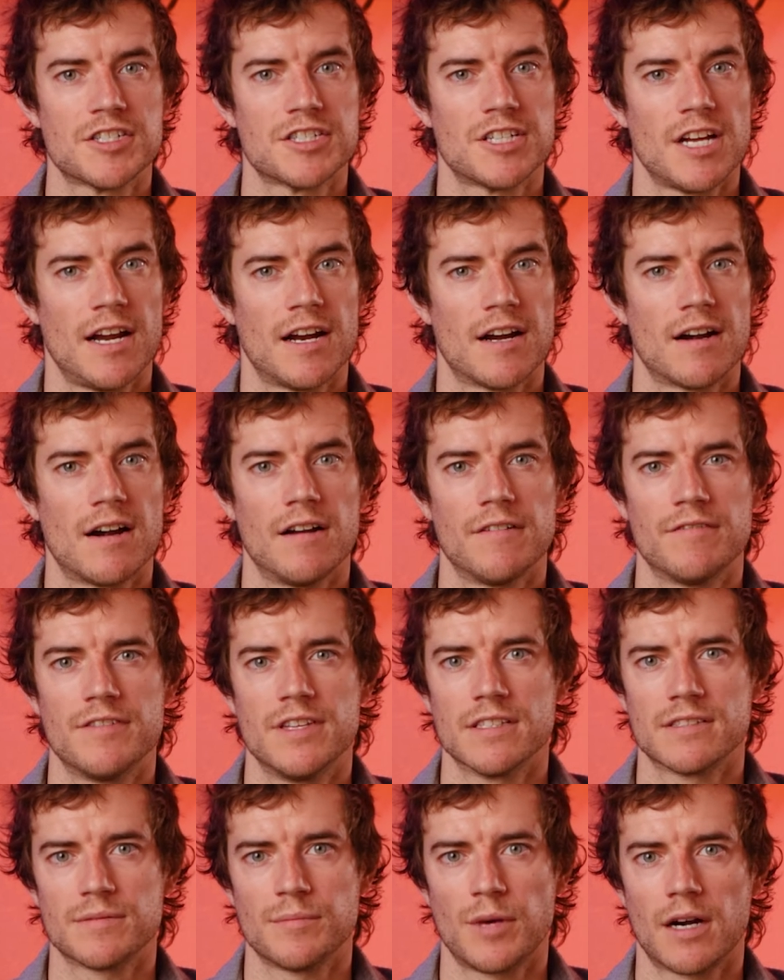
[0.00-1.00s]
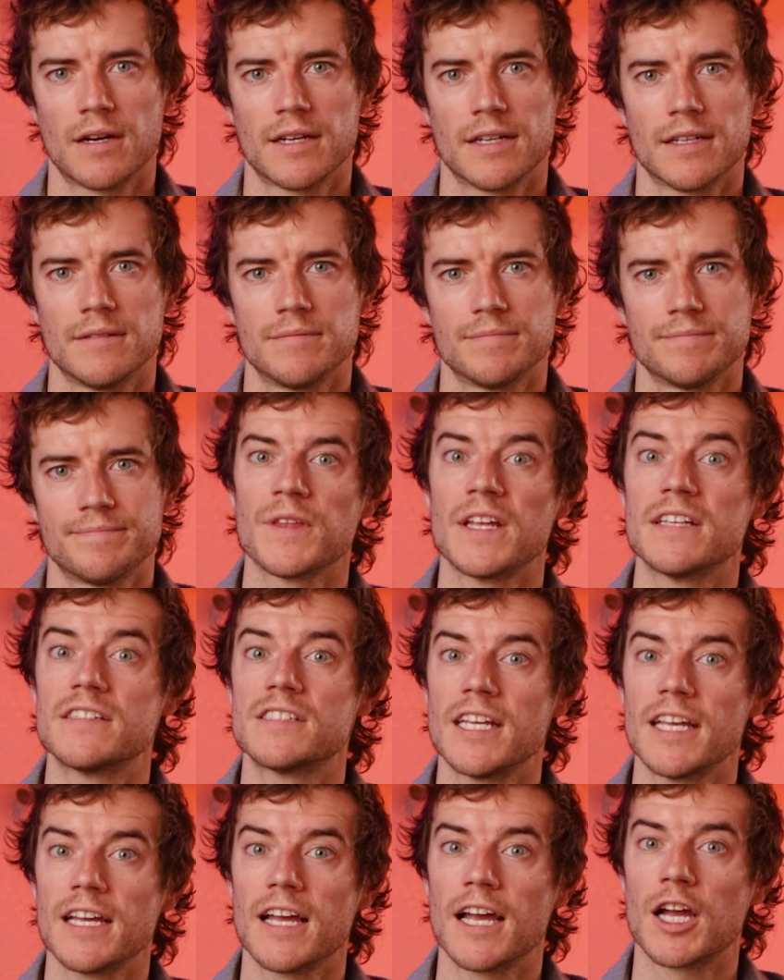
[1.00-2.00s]
share of this market. Let's
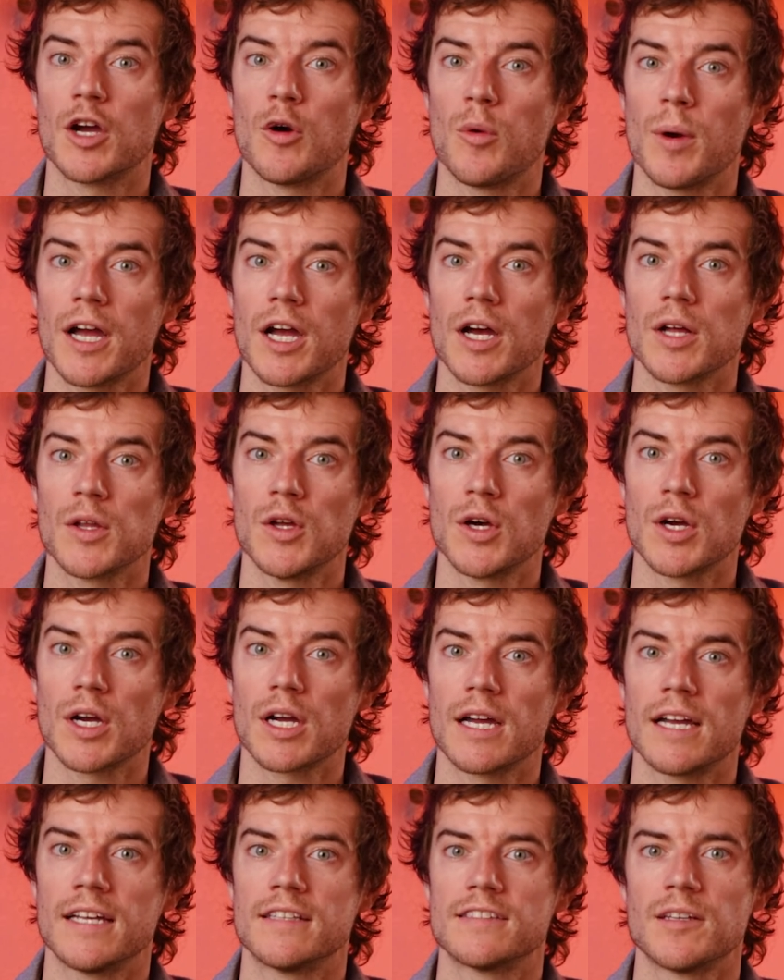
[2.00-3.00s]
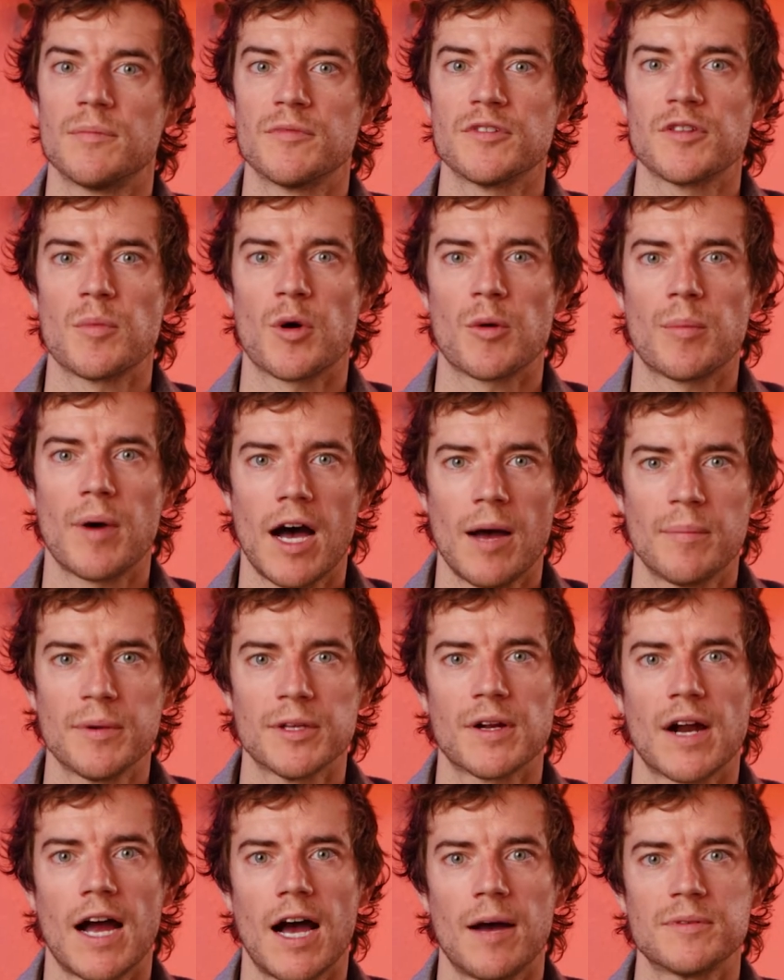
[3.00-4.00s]
take a quick look at some of the more
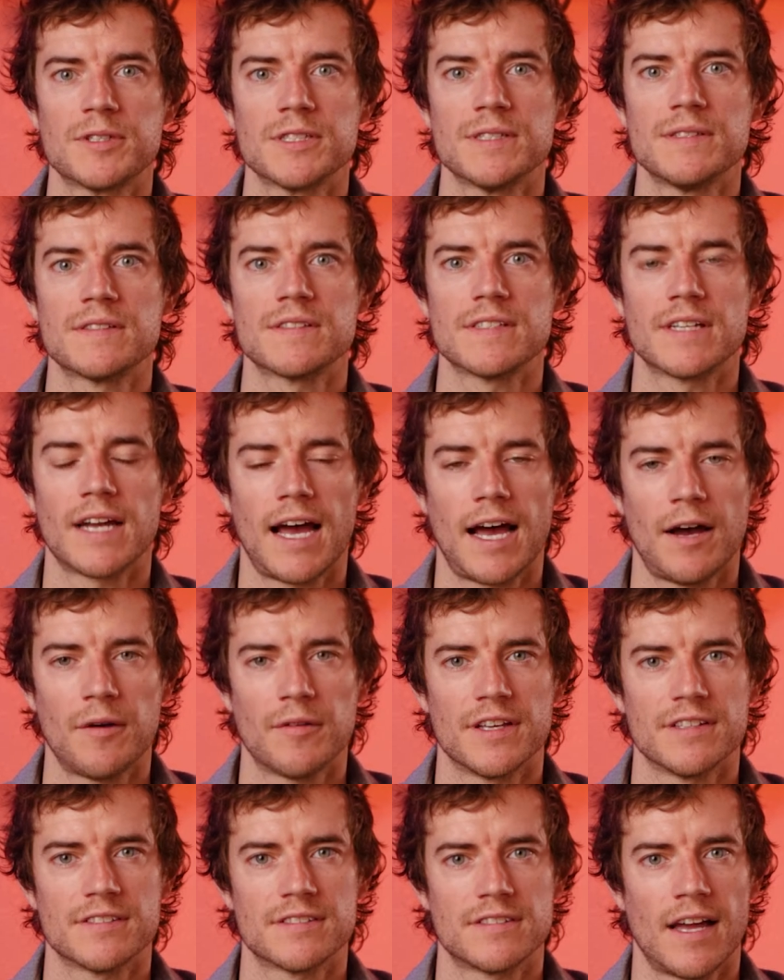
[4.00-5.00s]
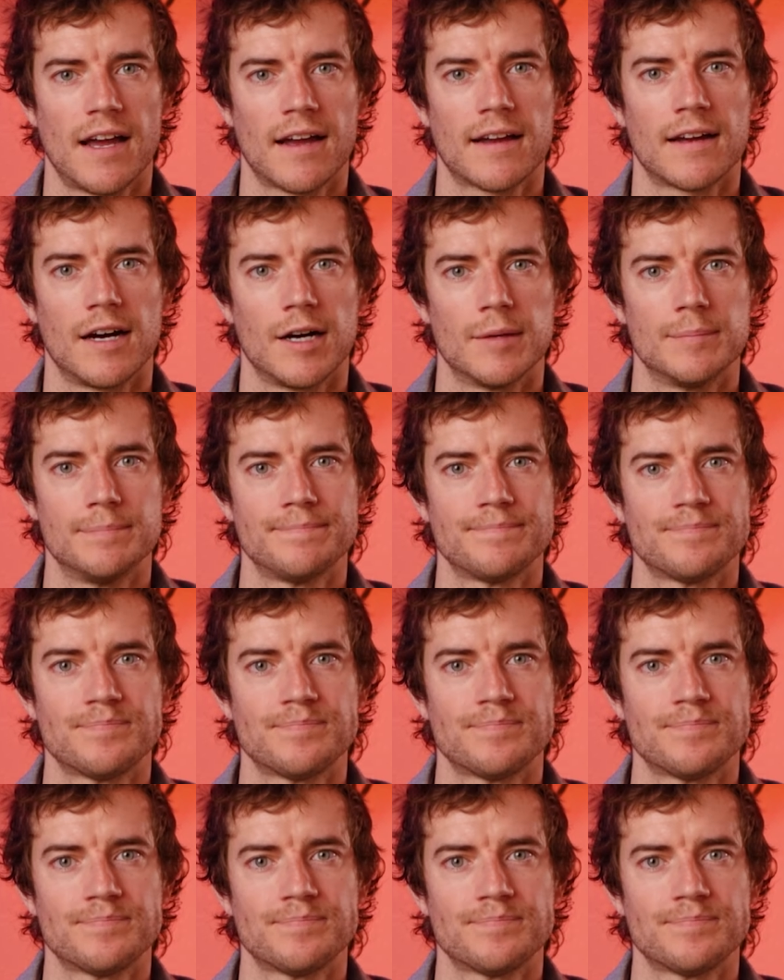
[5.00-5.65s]
popular options and how they stack up.